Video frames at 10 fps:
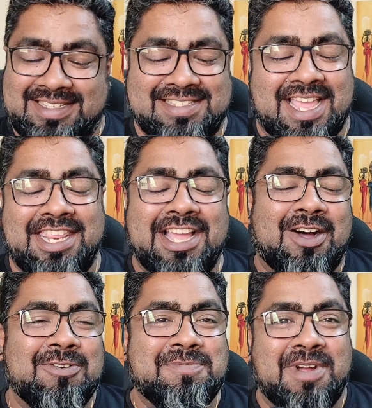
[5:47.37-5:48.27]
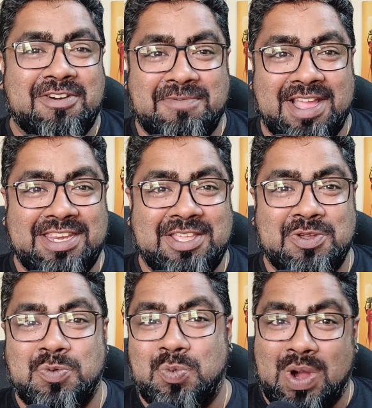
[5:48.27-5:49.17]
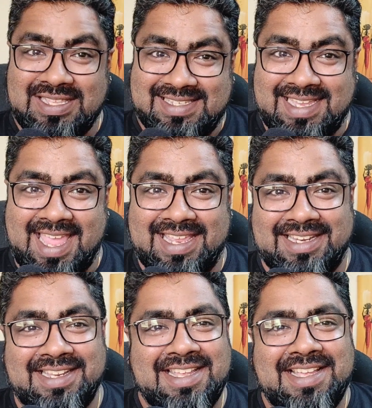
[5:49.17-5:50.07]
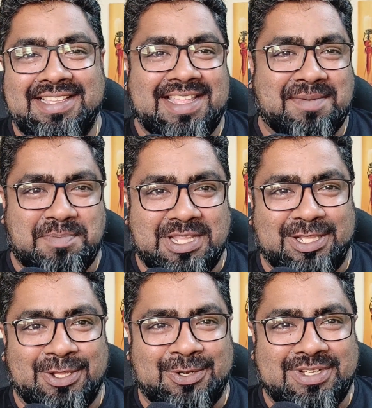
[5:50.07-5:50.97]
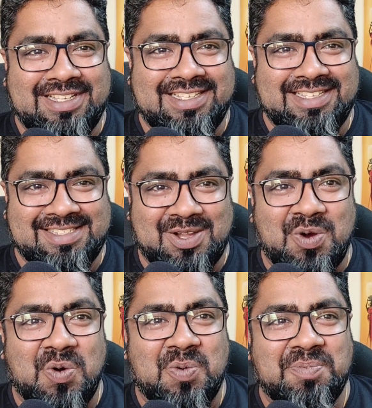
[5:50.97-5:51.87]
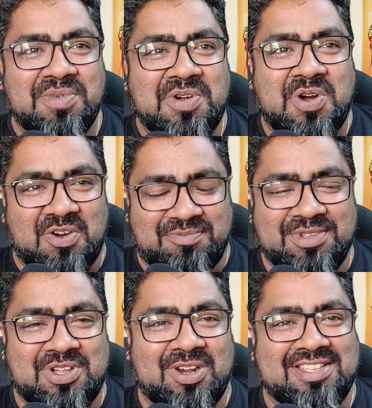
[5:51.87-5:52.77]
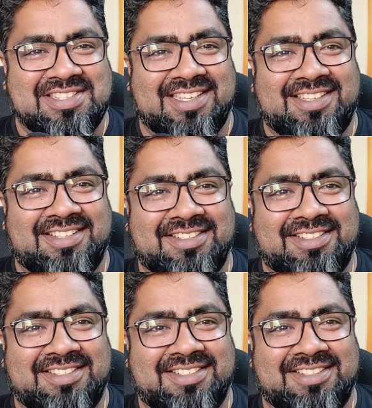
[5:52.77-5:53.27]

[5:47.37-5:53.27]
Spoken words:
Signing out by reminding you once again that Mythlok is the home of mythology.